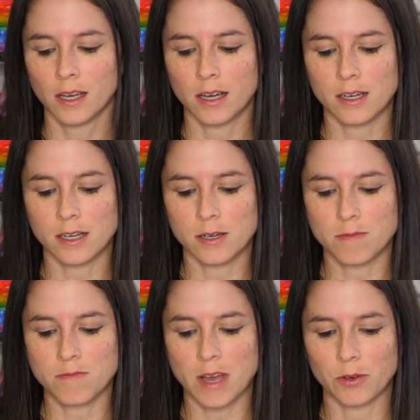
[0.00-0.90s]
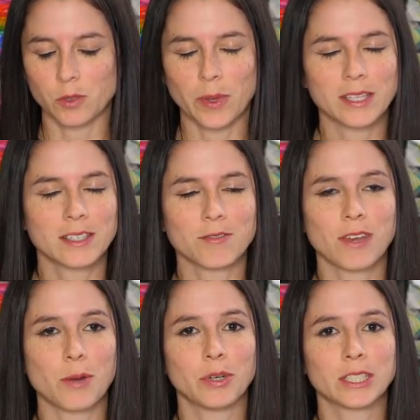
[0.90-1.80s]
Um, I was basting
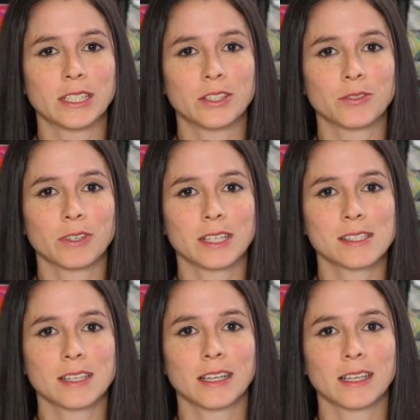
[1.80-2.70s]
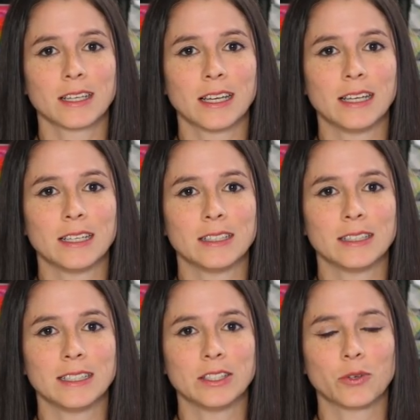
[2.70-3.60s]
fabric to interfacing and
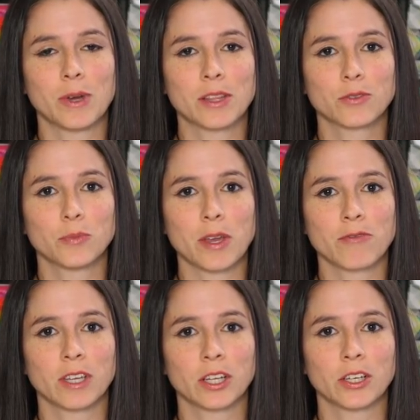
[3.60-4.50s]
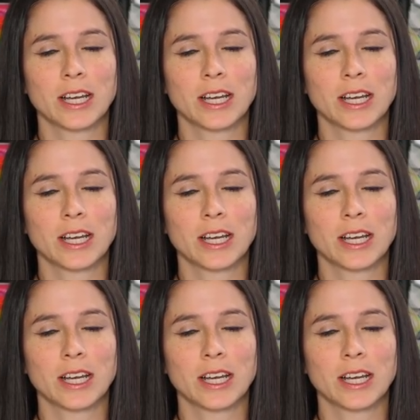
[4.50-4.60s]
the needle went through my finger,